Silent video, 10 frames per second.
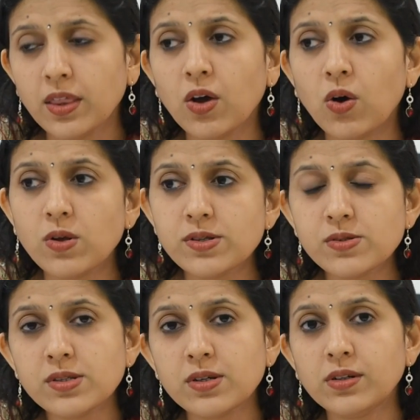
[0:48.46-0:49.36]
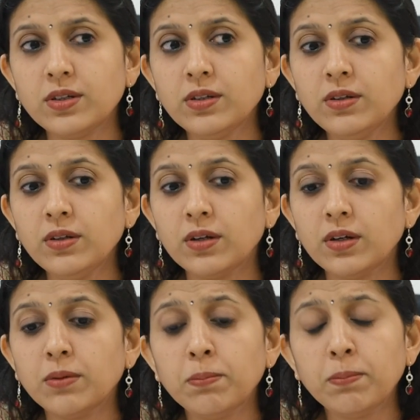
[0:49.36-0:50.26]
There are also
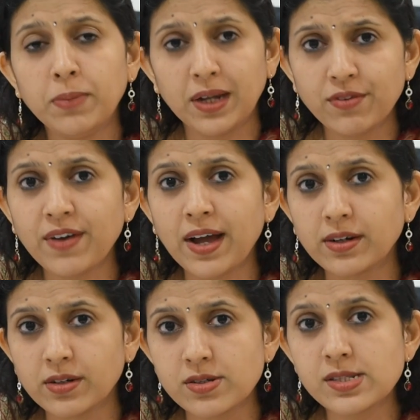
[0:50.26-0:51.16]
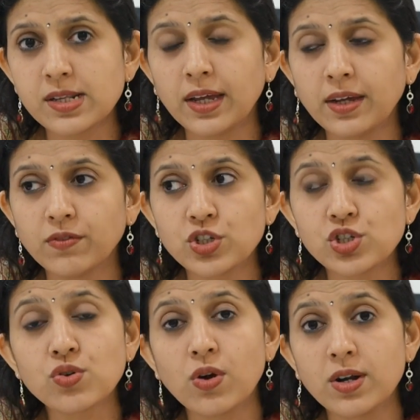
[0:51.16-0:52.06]
certain blood factors, like
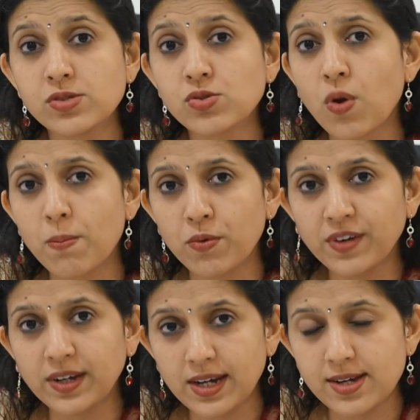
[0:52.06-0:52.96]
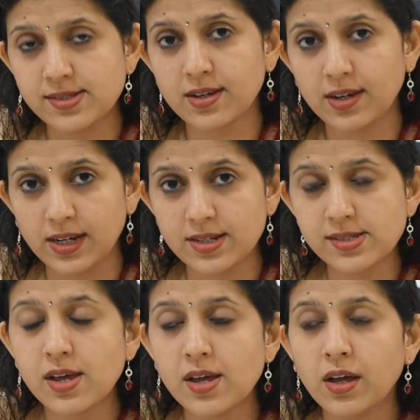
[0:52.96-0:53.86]
which is called as thrombophilia
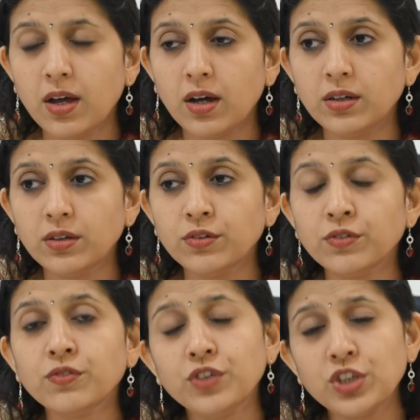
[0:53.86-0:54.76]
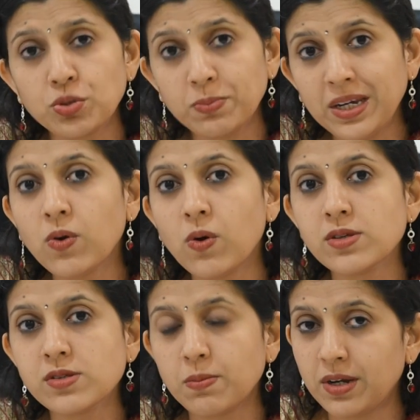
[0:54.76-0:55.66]
screens, which may
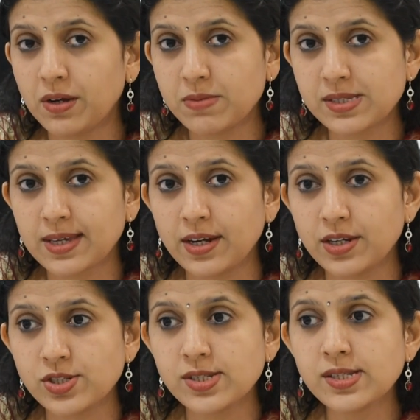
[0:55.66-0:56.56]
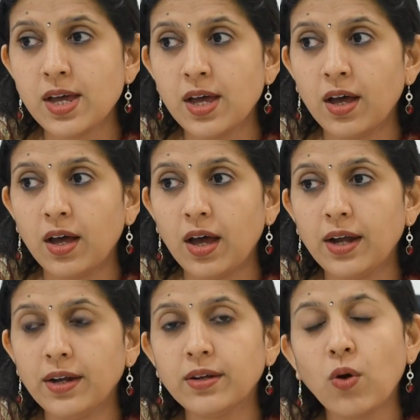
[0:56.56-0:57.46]
cause repeated miscarriages
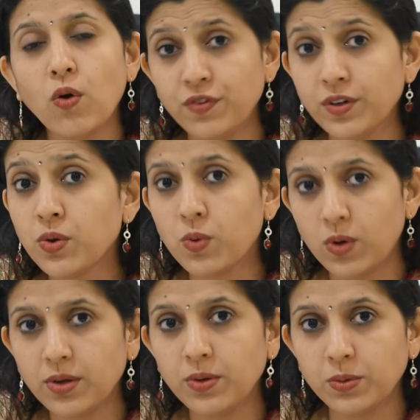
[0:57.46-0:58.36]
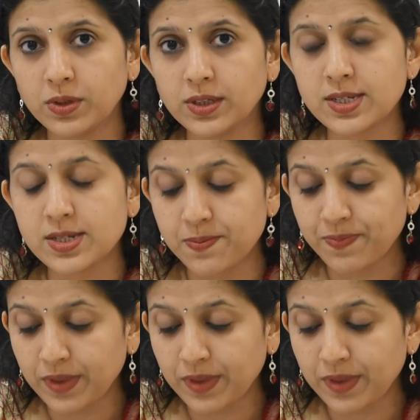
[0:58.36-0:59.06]
and often go unnoticed.